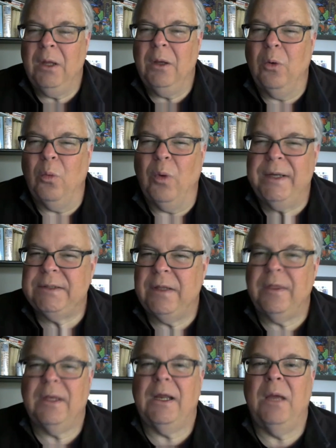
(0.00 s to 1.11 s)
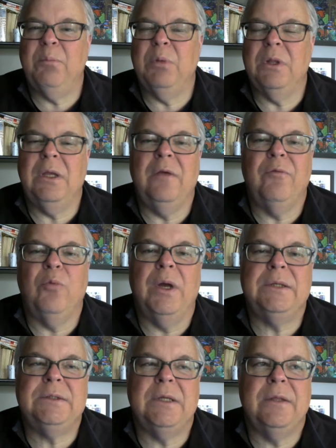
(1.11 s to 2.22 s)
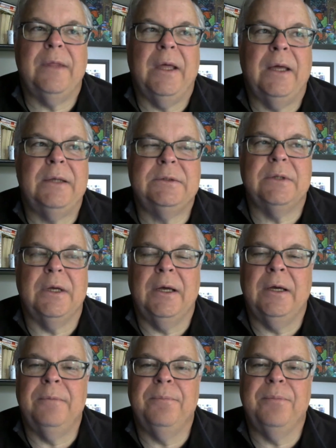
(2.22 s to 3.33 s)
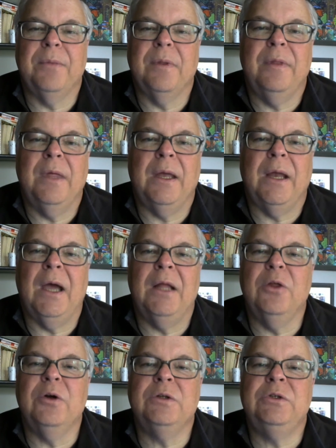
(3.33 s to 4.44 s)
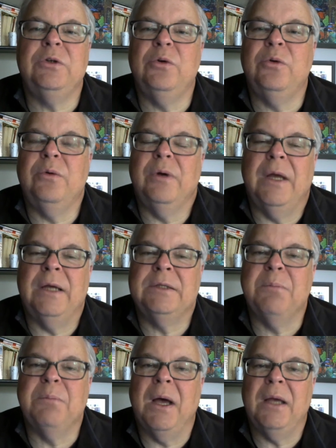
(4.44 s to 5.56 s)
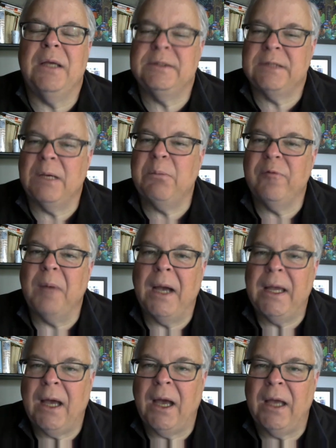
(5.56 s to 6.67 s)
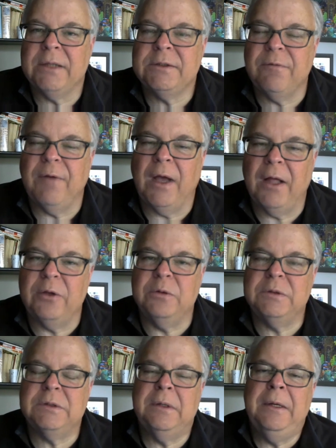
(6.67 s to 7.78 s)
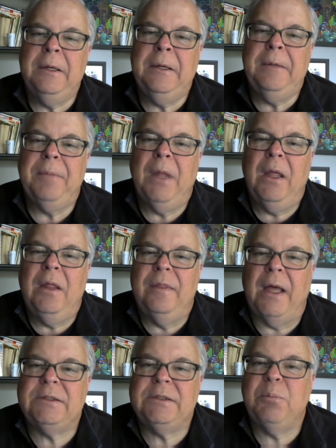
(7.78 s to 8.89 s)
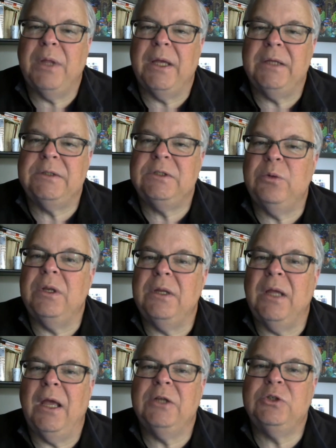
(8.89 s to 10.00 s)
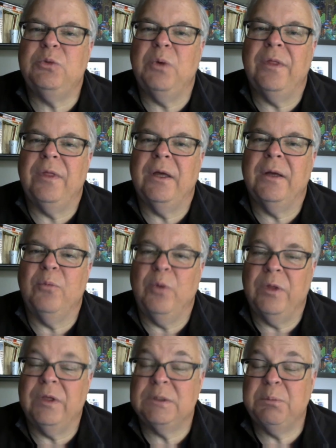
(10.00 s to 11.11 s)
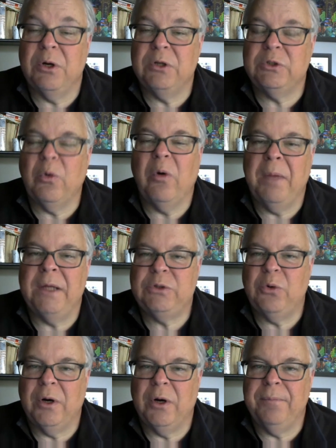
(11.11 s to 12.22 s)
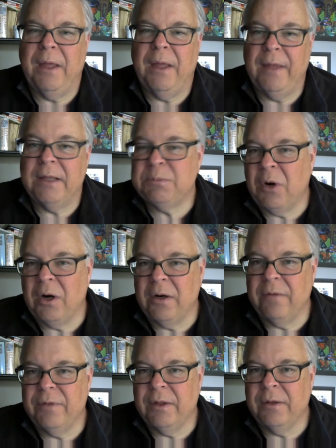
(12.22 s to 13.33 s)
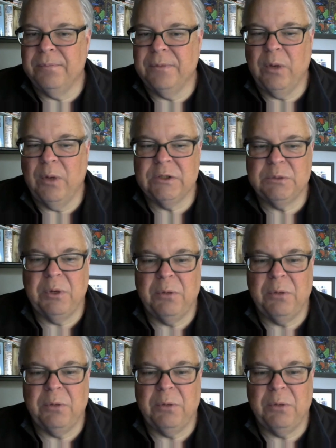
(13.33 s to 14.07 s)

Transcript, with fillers: what is it that I believe? What is it that um, that I look to as my as some of my highest values? That's a place to engage with a with a spiritual mentor, and that's part of the the Wellspring